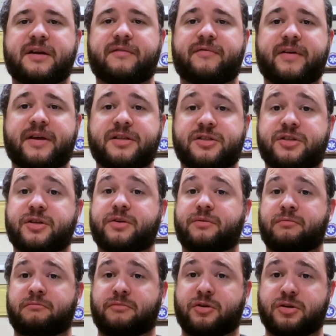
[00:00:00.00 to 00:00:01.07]
offense
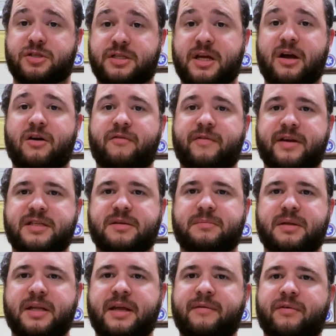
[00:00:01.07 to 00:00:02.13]
to yourself as a
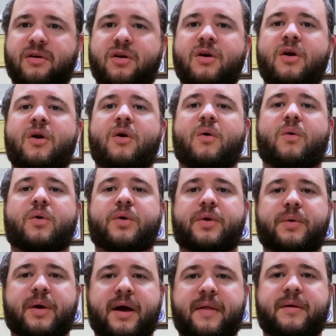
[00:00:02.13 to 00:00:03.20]
believer or
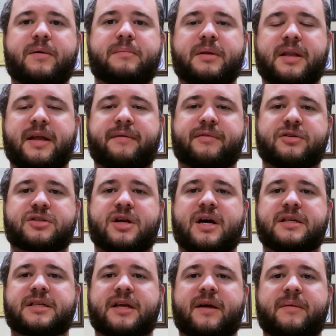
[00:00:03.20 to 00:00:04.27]
to other believers,
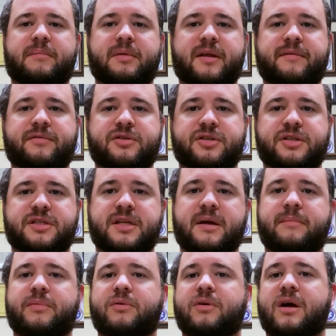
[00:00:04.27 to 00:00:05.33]
causing other believers to
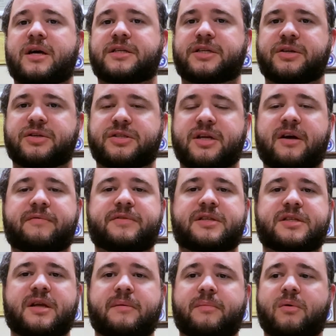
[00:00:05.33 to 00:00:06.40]
stumble, causing yourself to
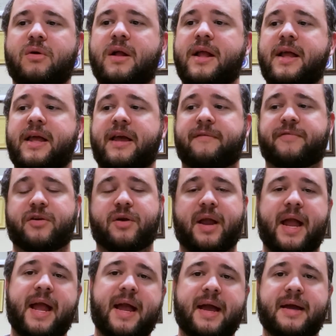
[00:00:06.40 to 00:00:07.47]
stumble. If your
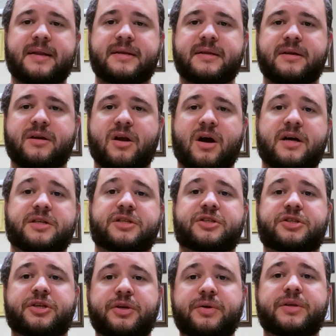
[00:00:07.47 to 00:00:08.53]
hand
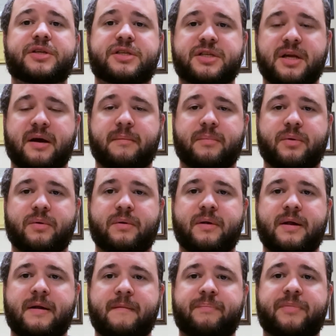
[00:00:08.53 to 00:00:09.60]
causes you to
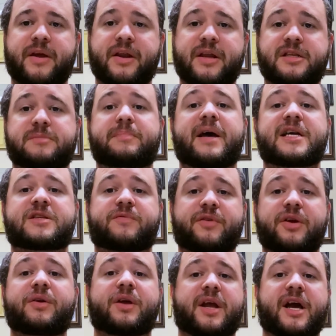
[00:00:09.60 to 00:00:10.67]
stumble, then it's best for
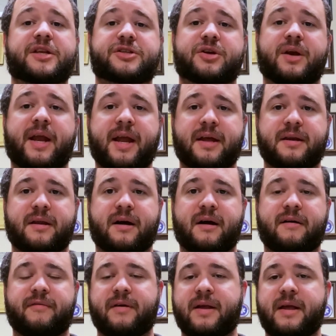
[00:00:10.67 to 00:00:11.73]
you to cut your hand
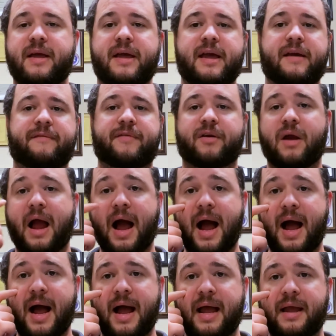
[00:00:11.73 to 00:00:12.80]
off. If your
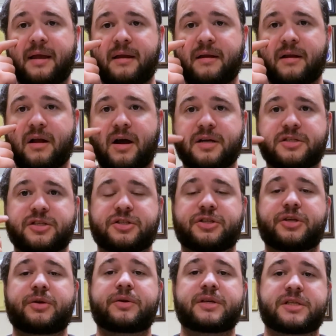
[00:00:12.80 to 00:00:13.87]
eye causes
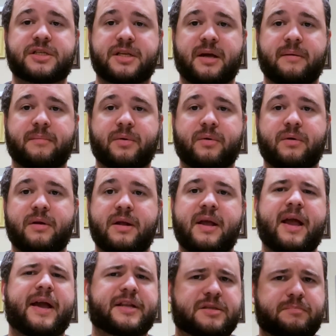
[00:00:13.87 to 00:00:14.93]
you to stumble,
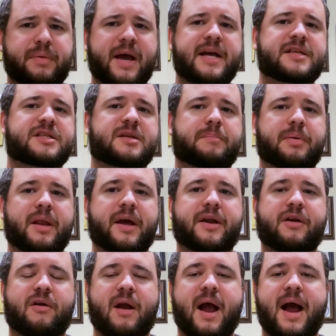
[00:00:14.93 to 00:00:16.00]
it's best to
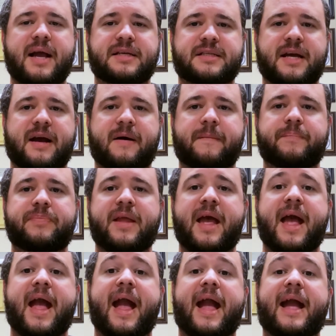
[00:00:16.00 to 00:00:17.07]
pluck your eyes out.
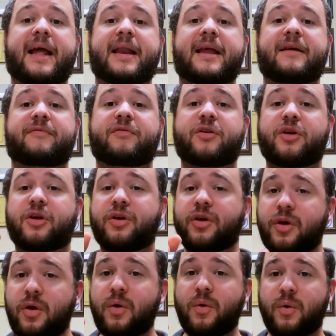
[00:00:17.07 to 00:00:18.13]
And if
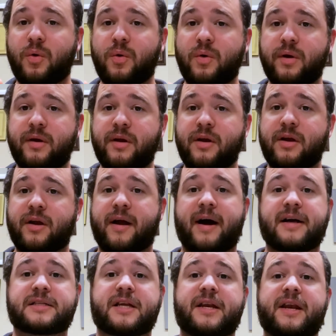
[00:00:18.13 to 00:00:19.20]
you
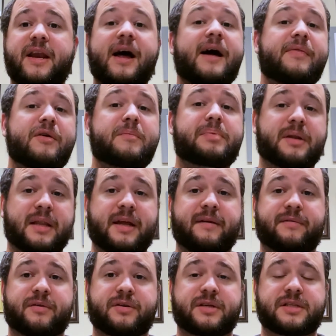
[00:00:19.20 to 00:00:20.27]
cause another
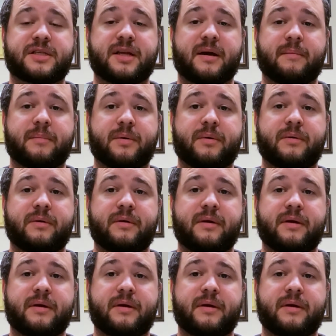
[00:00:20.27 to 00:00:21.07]
believer to stumble,